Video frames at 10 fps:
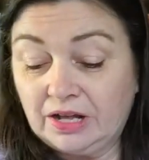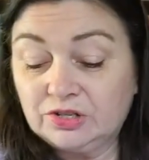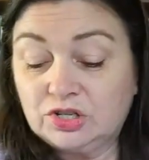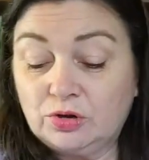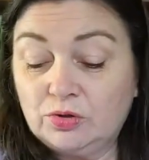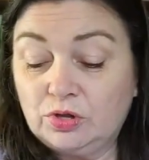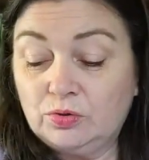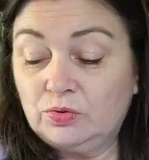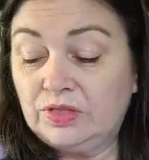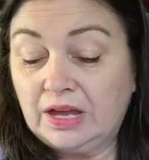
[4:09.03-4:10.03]
I'll show
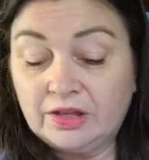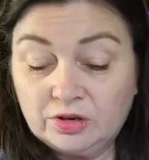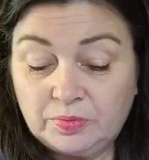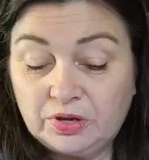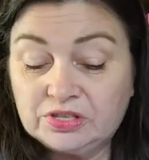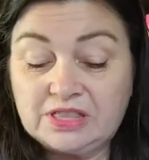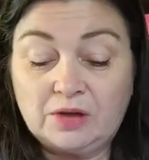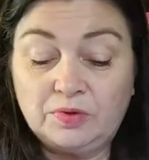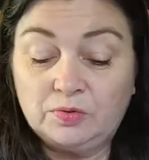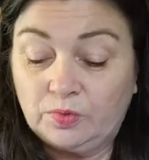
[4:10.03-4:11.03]
you the other books
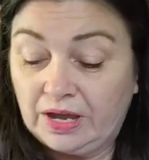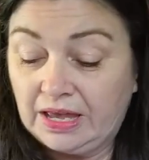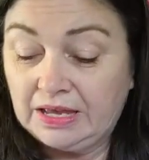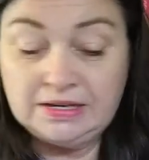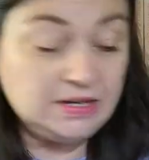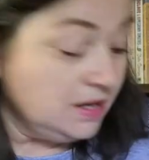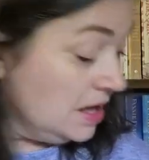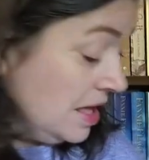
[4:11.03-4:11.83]
that we read